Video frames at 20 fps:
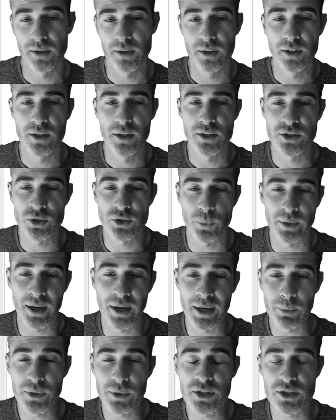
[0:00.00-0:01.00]
So what
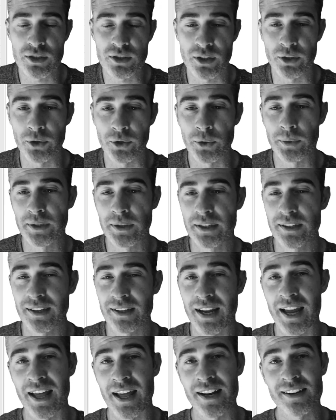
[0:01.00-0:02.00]
I would do,
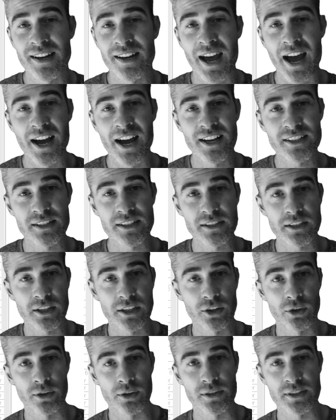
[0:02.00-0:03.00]
and as
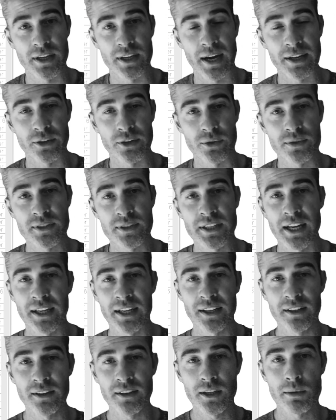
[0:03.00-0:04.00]
interior designers,
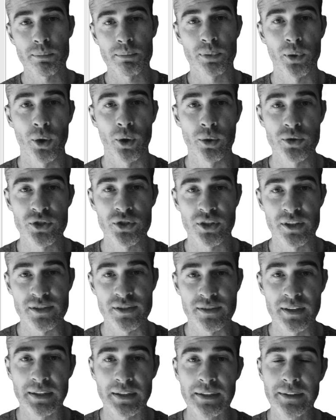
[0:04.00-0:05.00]
taking the
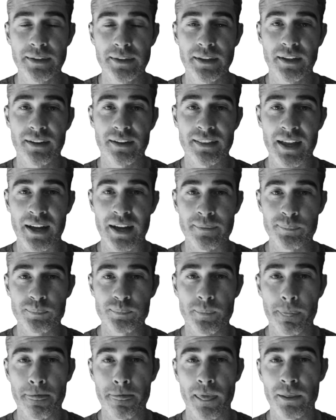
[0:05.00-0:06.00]
approaches
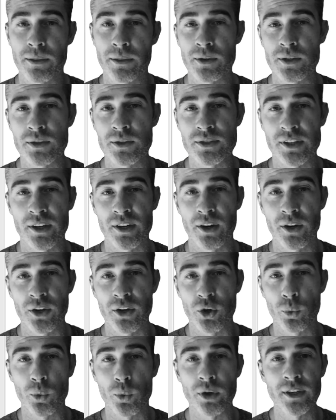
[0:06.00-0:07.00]
that
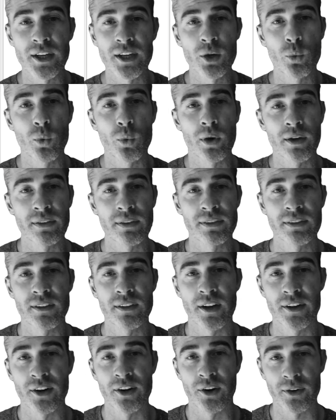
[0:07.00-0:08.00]
you're working with
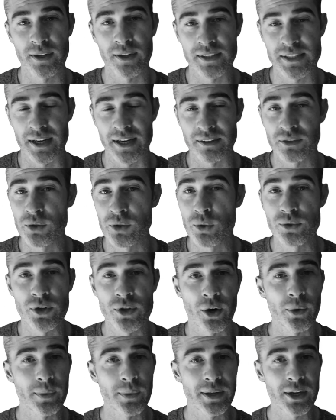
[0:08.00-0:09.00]
an architect who's
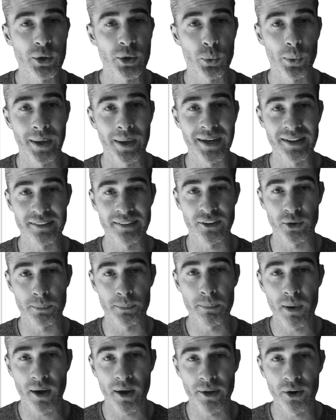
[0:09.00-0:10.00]
already creating their
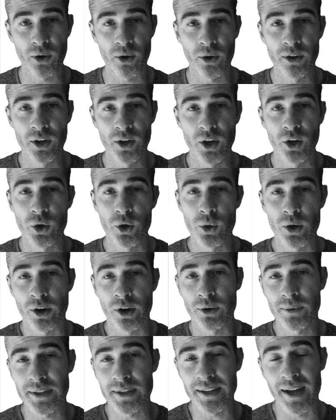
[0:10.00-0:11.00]
model, who
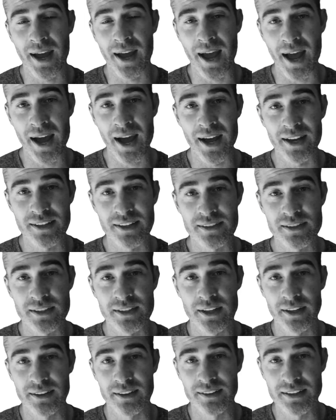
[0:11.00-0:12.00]
already has
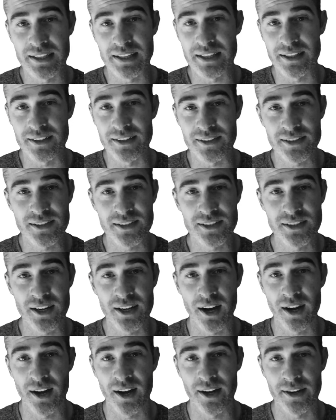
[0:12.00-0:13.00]
the
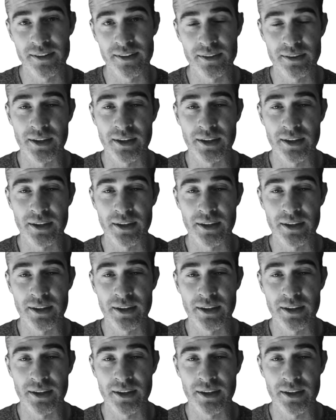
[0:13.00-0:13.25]
stud